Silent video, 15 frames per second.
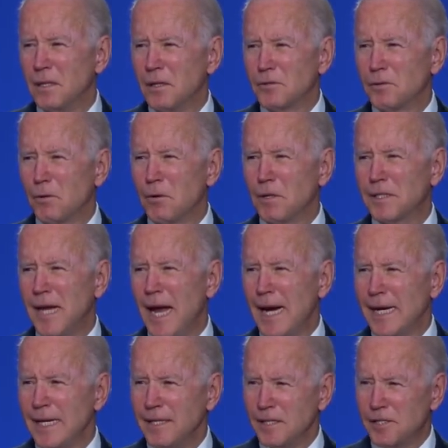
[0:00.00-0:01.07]
So we're
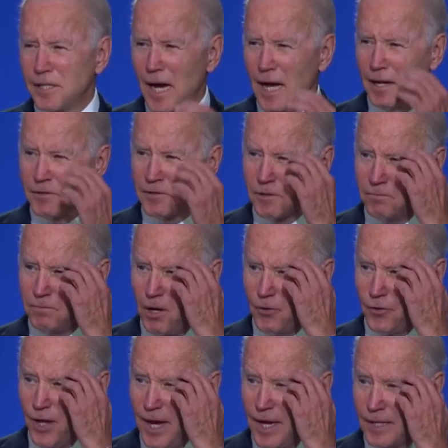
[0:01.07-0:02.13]
attacking the challenge from
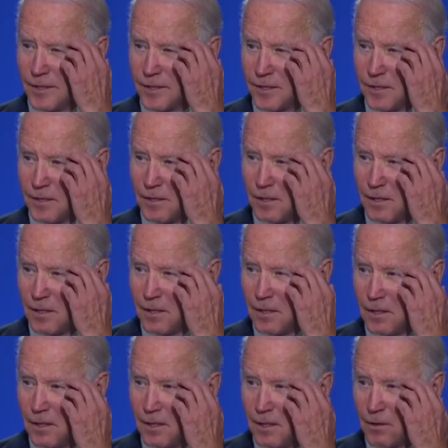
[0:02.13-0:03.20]
both ends.
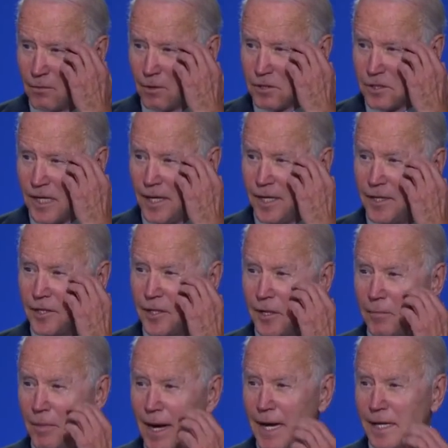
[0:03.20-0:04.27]
We're sending the
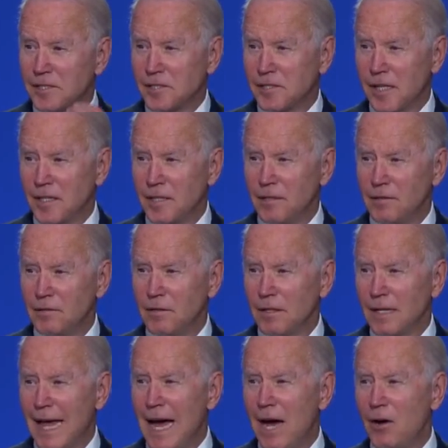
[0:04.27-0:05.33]
demand signal
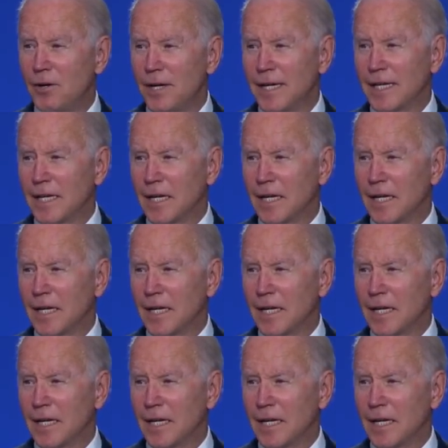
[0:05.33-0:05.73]
loud and